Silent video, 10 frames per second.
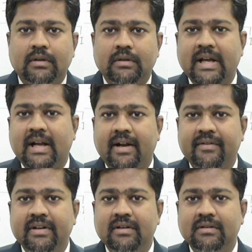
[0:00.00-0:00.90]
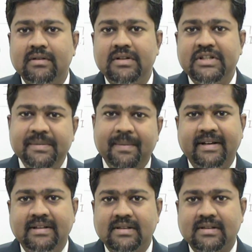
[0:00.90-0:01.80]
they are having cheap
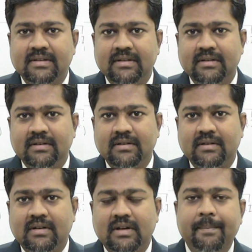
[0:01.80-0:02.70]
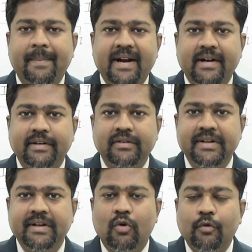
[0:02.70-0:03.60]
eyes.
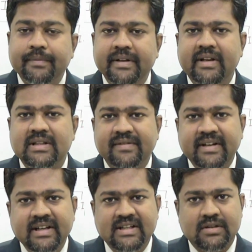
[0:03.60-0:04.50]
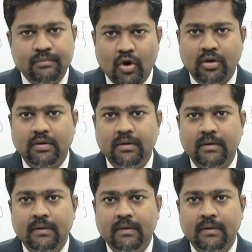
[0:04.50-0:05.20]
Comparatively, opening is very small.